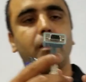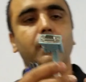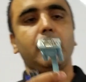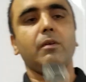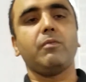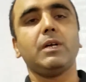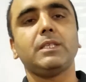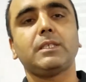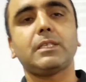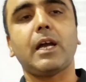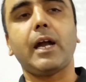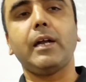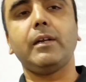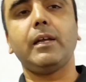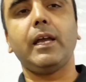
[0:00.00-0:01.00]
The one
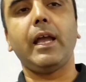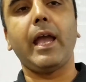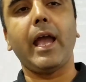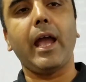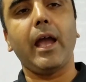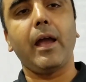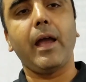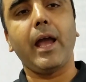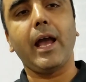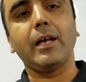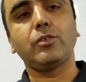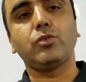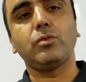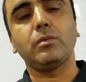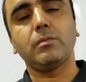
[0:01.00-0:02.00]
side
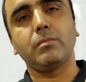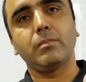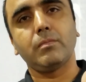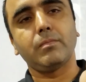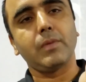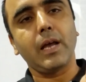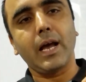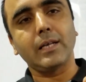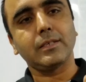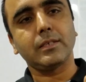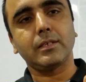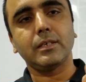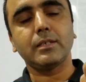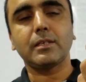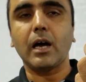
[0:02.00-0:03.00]
as
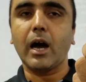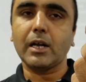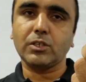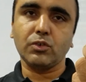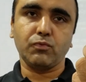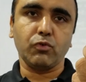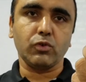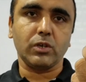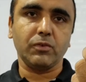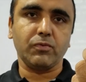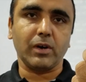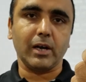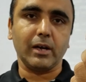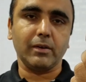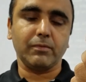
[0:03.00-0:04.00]
it is
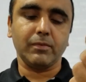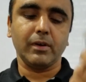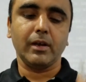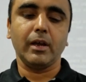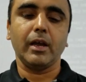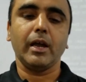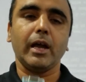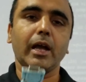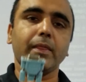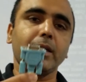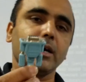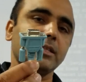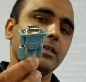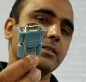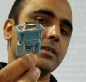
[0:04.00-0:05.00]
RJ45 and the
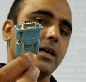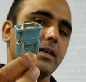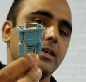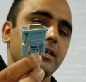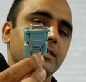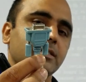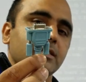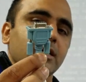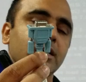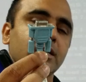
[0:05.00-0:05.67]
other side is